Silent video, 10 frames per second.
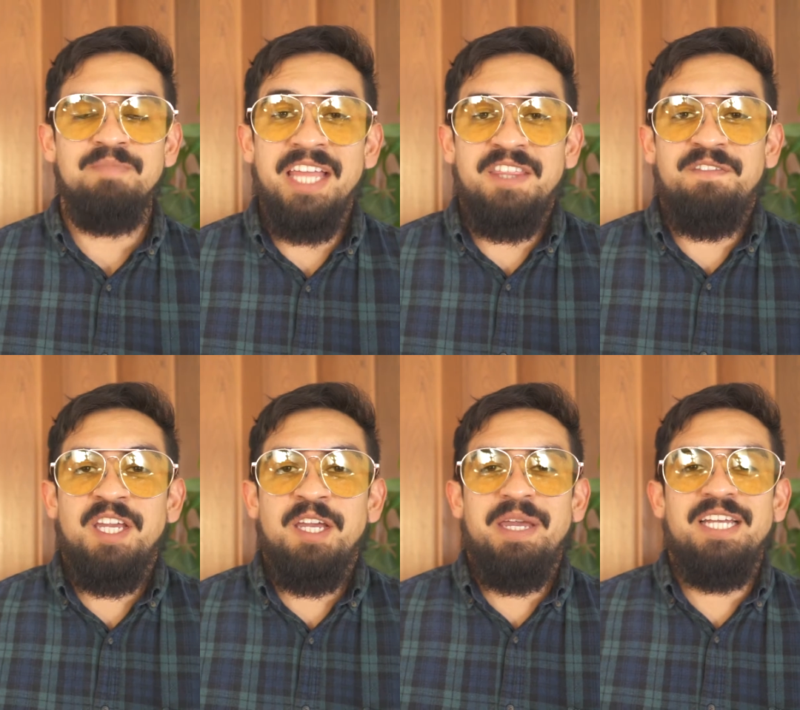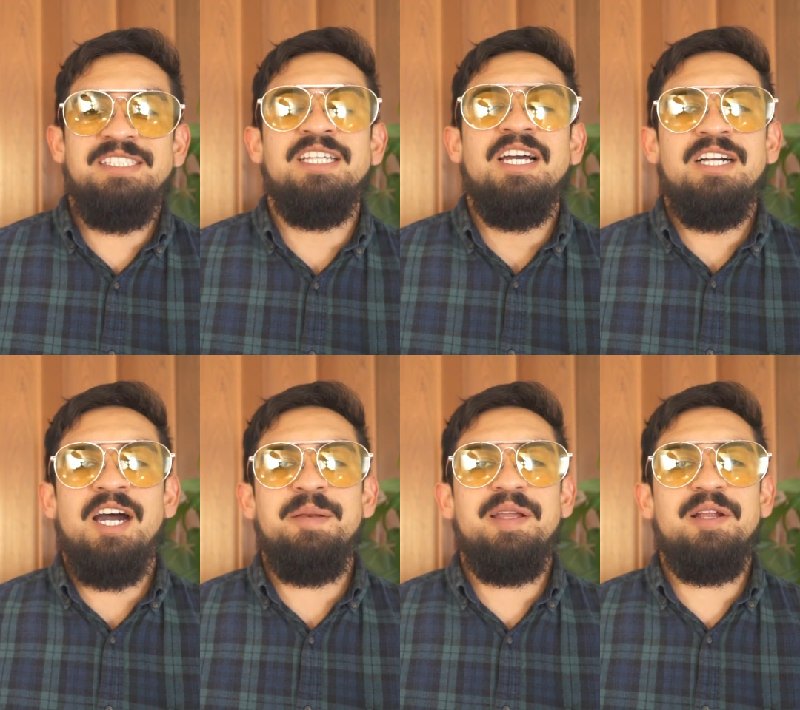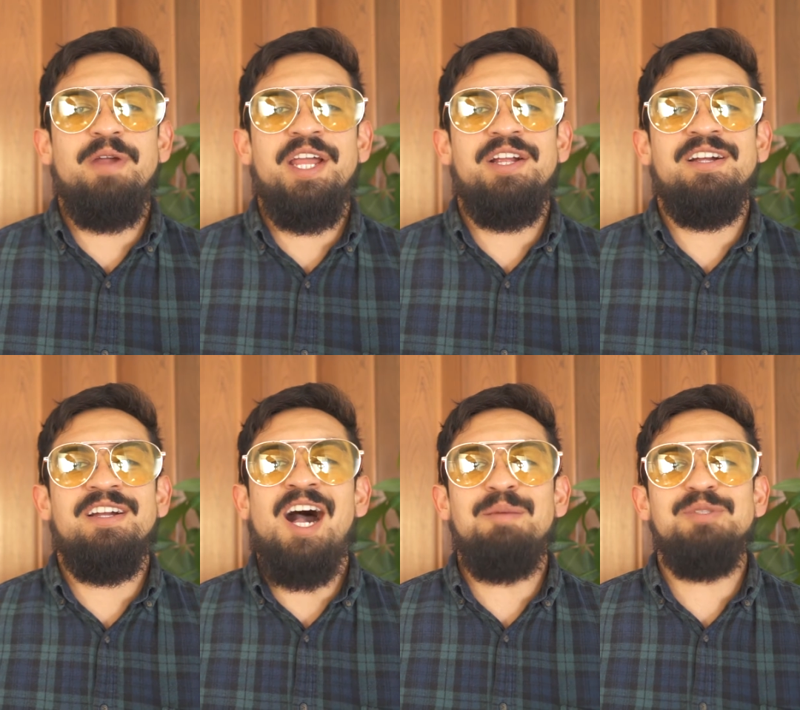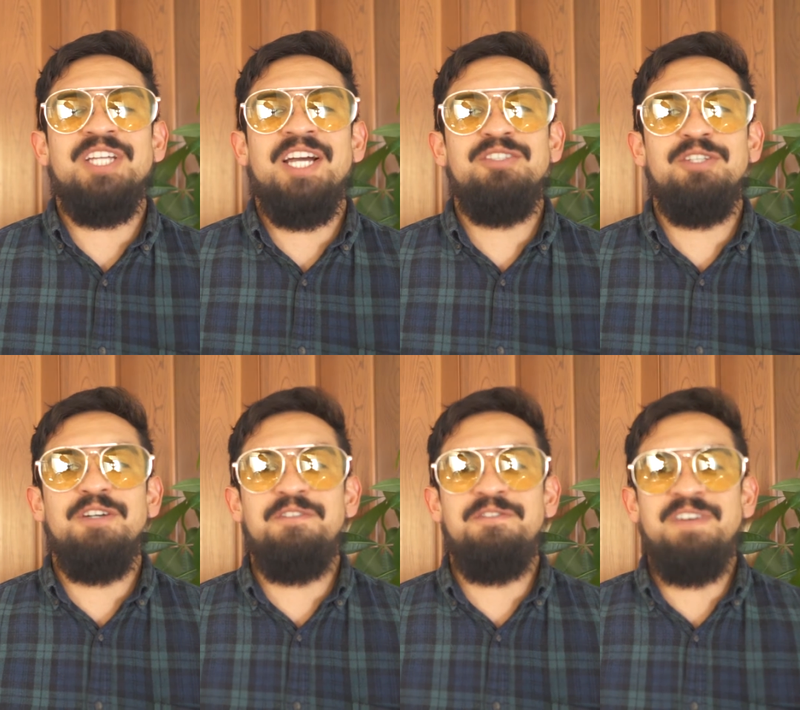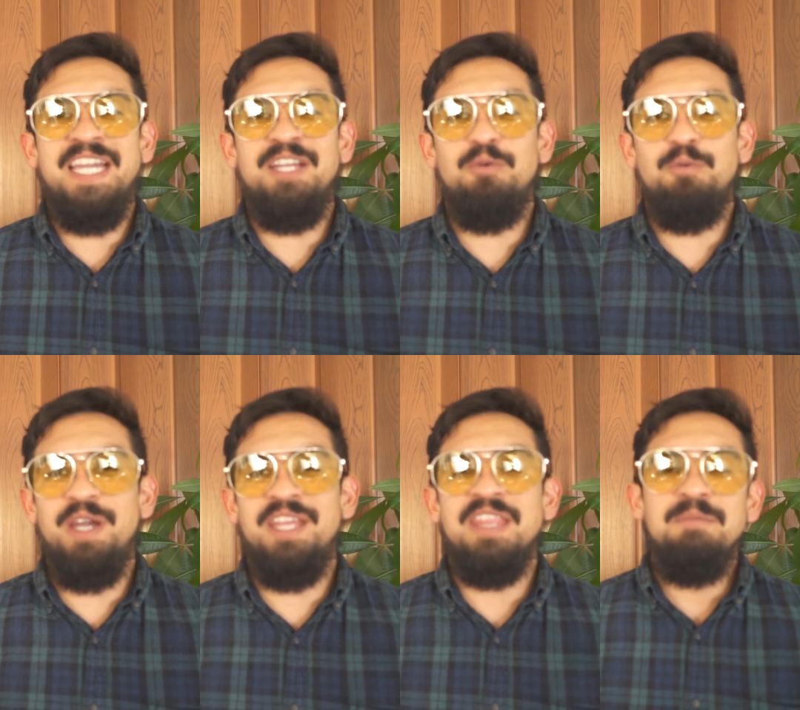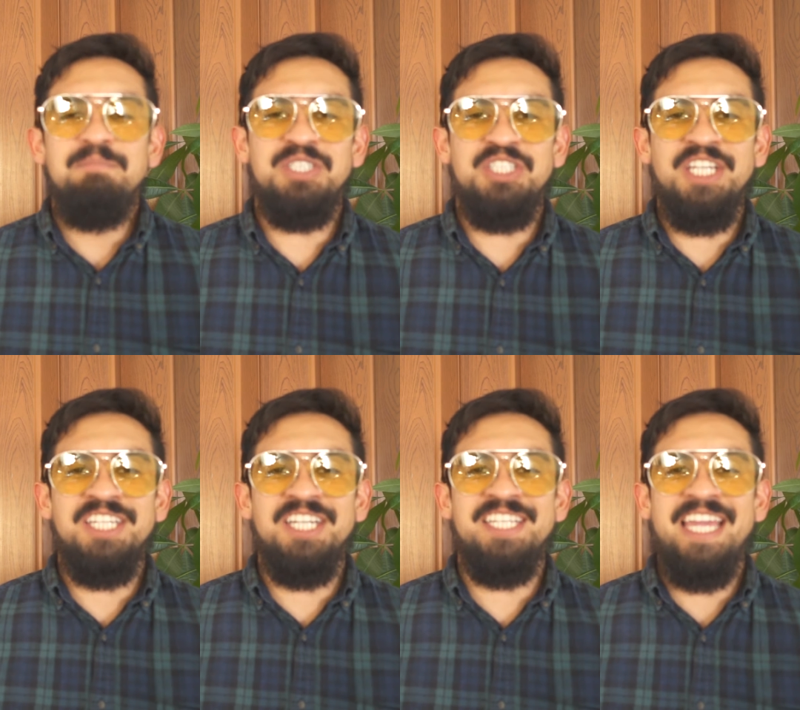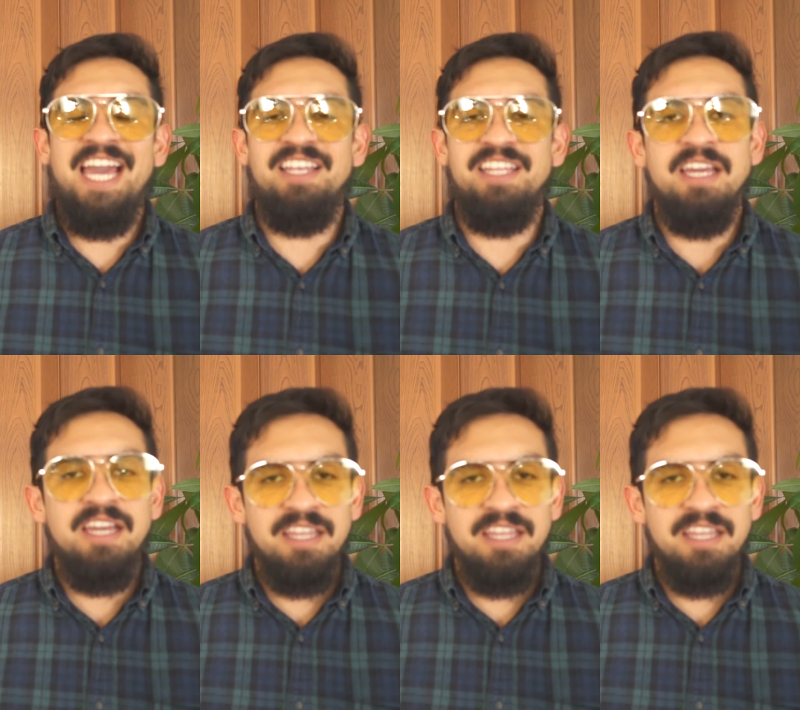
At the VMAs, Conor McGregor almost got into a fight with Machine Gun Kelly.